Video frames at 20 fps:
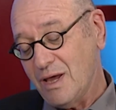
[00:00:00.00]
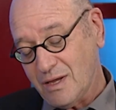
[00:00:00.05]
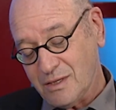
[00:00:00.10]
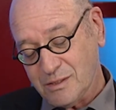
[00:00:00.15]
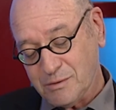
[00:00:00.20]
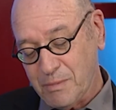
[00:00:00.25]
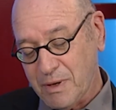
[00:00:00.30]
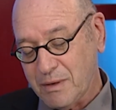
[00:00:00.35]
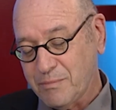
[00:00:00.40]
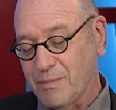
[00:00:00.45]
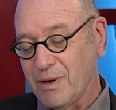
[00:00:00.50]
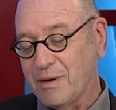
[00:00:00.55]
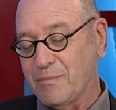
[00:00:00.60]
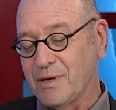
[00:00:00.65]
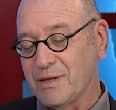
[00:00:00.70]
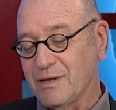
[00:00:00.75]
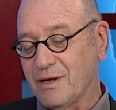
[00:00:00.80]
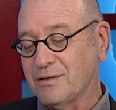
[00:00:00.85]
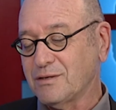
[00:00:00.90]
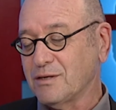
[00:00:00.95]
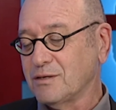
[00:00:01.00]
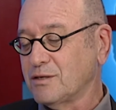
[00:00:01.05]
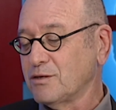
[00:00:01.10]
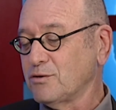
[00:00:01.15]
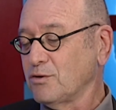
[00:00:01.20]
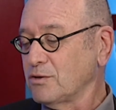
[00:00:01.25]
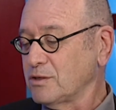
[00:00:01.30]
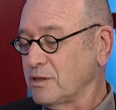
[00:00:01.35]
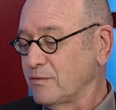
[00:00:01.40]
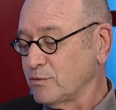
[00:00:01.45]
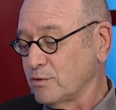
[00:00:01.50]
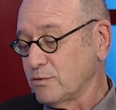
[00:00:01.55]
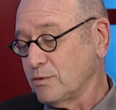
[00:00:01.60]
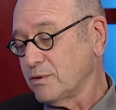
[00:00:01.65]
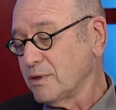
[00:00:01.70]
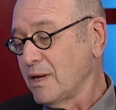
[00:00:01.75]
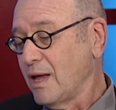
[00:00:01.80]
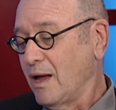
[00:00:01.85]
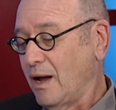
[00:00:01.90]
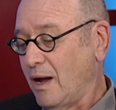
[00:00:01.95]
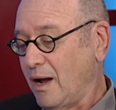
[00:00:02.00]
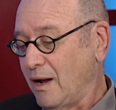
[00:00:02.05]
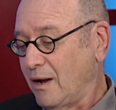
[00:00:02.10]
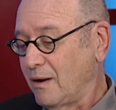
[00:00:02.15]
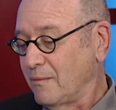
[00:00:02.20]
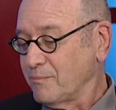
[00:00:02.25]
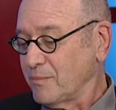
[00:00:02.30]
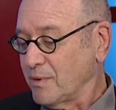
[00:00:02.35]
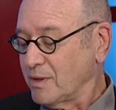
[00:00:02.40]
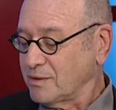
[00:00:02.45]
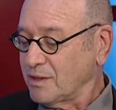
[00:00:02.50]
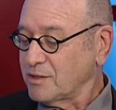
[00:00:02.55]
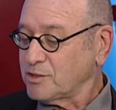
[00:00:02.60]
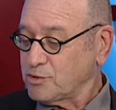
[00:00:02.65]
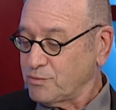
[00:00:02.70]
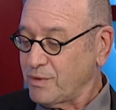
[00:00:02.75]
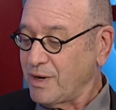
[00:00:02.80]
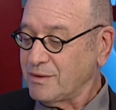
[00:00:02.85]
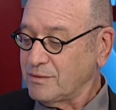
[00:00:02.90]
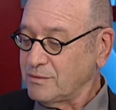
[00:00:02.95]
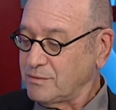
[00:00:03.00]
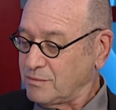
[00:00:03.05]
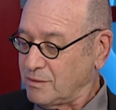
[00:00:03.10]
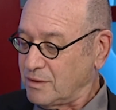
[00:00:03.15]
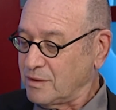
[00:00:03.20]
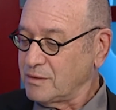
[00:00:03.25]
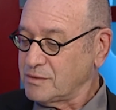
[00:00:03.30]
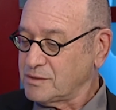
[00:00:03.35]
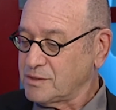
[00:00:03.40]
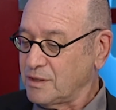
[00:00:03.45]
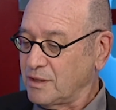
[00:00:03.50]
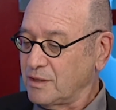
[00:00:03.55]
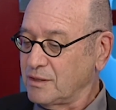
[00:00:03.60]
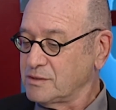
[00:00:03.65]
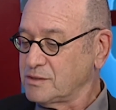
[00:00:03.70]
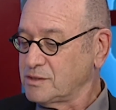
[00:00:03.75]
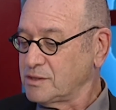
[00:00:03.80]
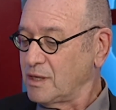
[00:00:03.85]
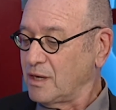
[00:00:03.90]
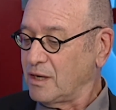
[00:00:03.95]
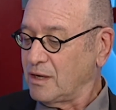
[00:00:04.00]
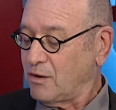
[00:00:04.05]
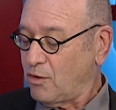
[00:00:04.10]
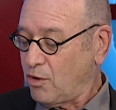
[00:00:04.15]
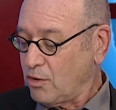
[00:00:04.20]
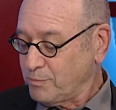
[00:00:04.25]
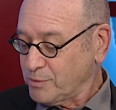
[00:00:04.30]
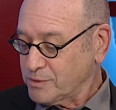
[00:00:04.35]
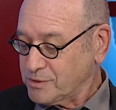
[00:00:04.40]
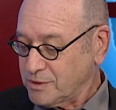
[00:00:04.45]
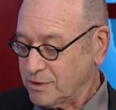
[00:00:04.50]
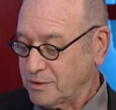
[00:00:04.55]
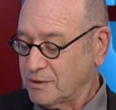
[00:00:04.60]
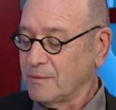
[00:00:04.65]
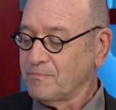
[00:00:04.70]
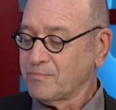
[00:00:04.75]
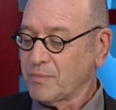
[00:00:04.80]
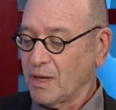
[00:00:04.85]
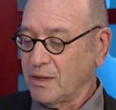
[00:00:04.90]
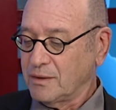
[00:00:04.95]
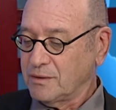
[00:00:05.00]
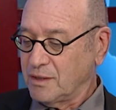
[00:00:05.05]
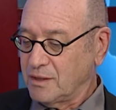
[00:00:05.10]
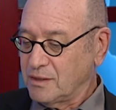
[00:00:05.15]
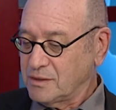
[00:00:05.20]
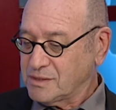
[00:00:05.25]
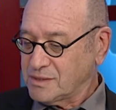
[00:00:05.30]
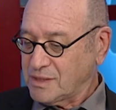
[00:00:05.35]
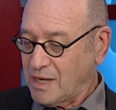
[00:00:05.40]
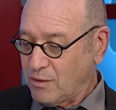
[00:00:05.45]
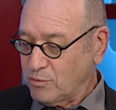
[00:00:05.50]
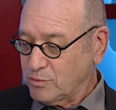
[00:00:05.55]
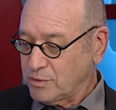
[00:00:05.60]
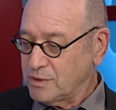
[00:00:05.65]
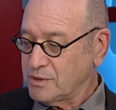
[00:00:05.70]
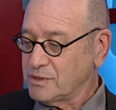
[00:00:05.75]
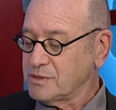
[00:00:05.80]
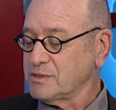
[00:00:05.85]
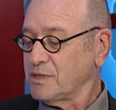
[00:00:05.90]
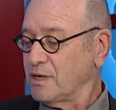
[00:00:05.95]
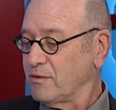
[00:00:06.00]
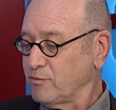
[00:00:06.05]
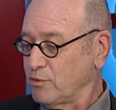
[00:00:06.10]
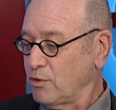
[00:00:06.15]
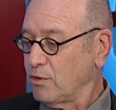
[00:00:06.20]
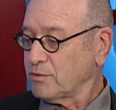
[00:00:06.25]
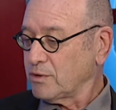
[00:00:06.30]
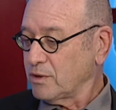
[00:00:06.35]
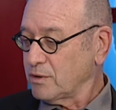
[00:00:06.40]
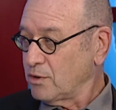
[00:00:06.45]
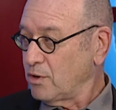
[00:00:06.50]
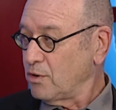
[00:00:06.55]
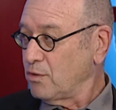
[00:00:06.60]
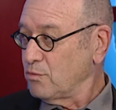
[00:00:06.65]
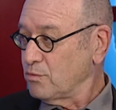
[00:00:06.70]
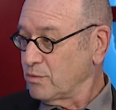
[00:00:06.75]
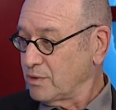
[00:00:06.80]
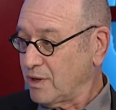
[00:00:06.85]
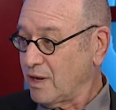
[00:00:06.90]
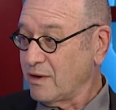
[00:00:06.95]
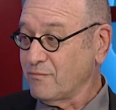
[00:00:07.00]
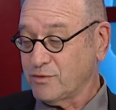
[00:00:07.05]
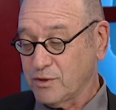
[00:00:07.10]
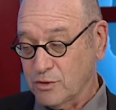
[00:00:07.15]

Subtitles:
Yes, maybe later. They don't have to do it. The trend is opposite. The Saudis have long ago gave